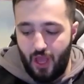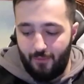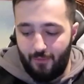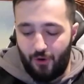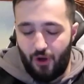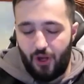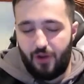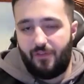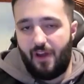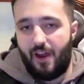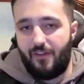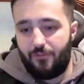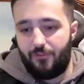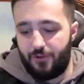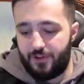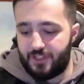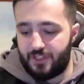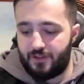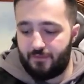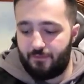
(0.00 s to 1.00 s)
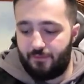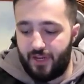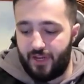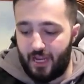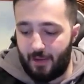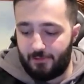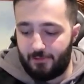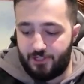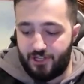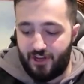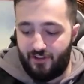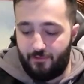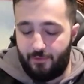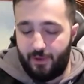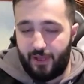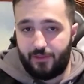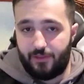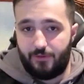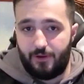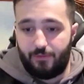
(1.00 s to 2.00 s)
Pot of Avarice, being able to shuffle
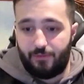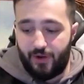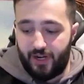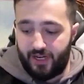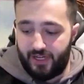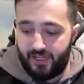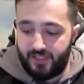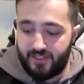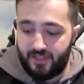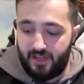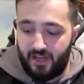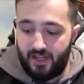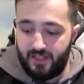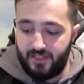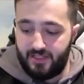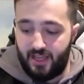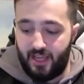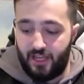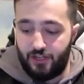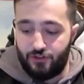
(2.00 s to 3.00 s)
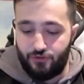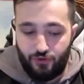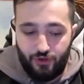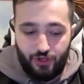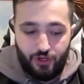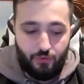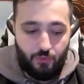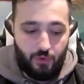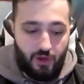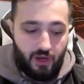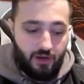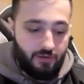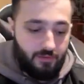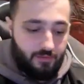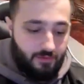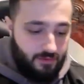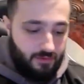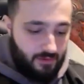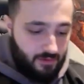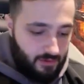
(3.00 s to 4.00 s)
back 3 Prank-Kids cards and drawing you
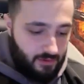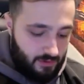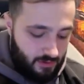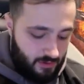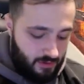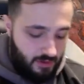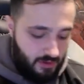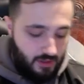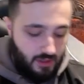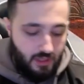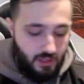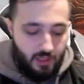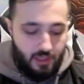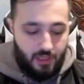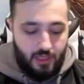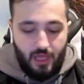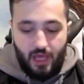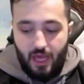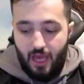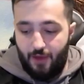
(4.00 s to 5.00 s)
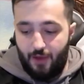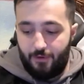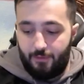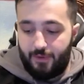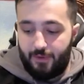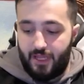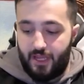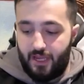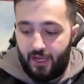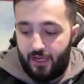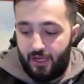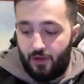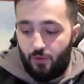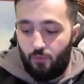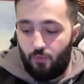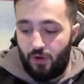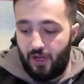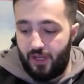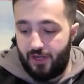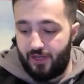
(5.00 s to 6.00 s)
1. We play
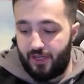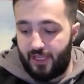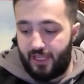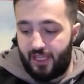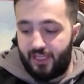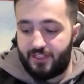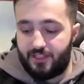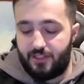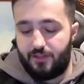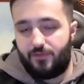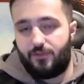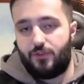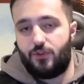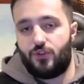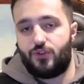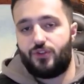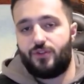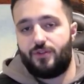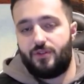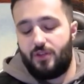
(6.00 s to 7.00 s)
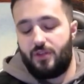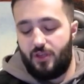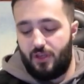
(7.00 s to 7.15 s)
1 Instant Fusion.